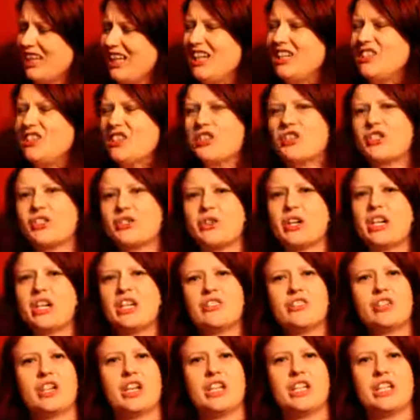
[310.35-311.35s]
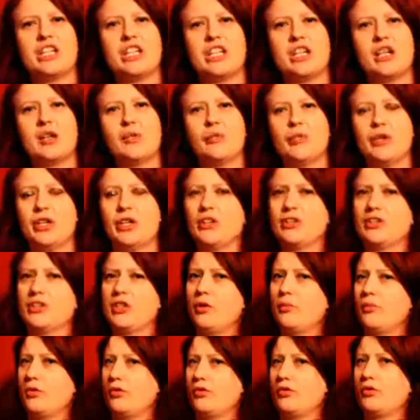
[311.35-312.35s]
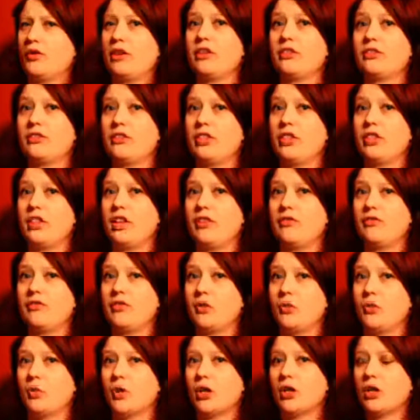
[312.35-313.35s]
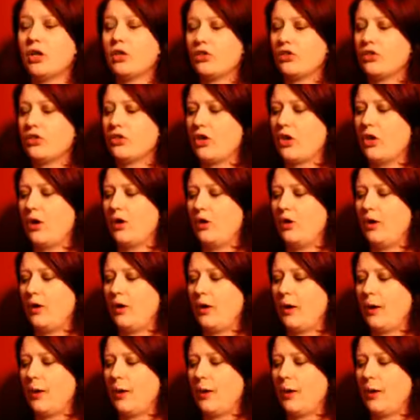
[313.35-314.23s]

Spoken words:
It's a strange idea, but it's almost crazy enough to work. So,